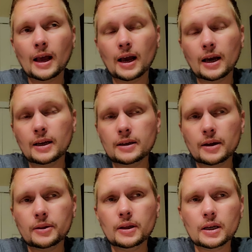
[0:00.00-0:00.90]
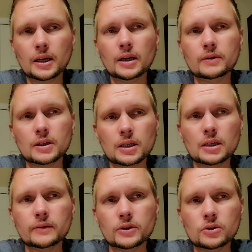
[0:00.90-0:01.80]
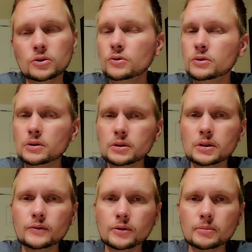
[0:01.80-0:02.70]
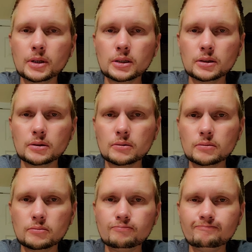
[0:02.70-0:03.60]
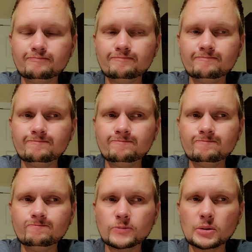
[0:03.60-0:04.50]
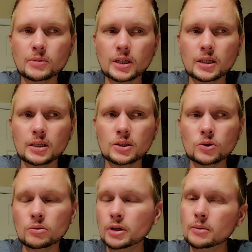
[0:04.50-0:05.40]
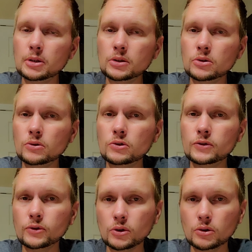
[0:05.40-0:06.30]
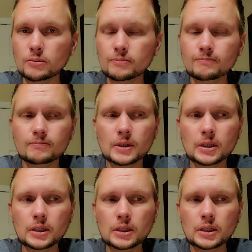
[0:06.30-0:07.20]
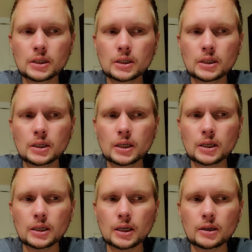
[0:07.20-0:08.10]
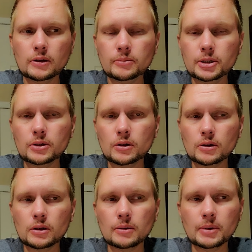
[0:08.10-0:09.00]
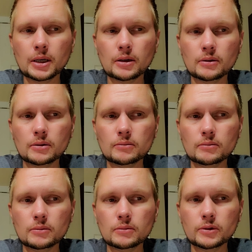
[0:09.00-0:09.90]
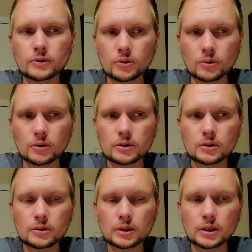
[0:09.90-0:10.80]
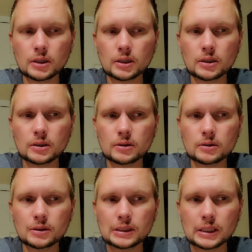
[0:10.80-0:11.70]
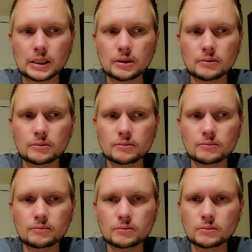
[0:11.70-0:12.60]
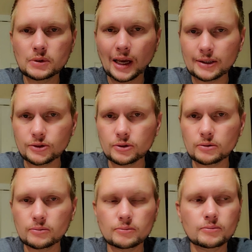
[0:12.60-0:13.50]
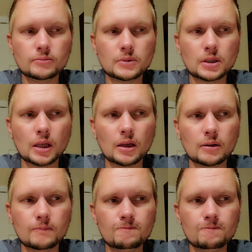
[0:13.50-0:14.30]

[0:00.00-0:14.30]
I think I have a lot of useless information in my head, or maybe useful. And I'm going to be talking about, of course, tonight, cancer again.